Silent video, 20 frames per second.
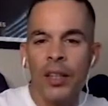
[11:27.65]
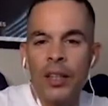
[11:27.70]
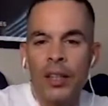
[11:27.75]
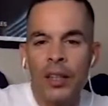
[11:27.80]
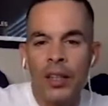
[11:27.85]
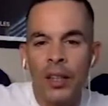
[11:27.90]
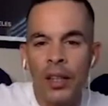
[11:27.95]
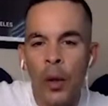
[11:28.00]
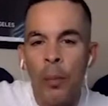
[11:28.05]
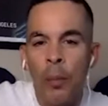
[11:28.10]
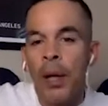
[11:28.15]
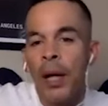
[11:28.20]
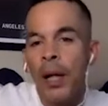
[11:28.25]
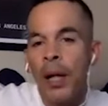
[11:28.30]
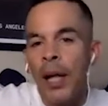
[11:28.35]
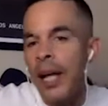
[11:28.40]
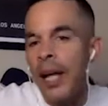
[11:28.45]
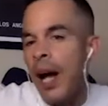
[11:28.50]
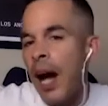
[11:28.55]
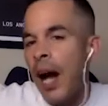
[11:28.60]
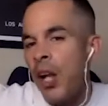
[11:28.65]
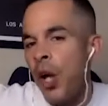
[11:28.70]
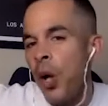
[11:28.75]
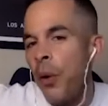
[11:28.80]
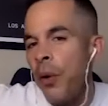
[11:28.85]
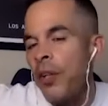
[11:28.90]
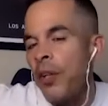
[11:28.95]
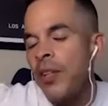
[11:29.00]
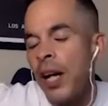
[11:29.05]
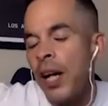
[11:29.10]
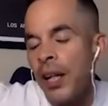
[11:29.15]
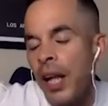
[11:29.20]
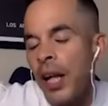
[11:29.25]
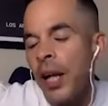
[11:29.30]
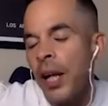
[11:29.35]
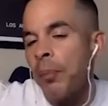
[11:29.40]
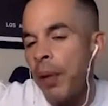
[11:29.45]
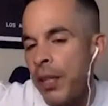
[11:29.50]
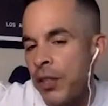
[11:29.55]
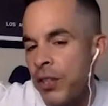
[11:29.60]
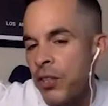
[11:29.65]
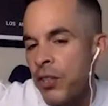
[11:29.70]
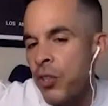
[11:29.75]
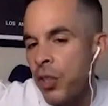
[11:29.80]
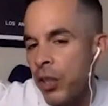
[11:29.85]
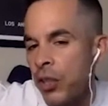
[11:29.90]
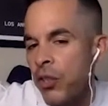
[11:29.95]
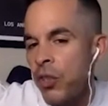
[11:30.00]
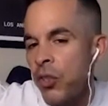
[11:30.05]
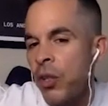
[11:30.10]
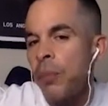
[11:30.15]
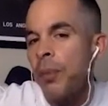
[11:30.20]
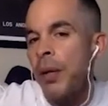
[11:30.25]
But I know there's not a lot of places you can do it,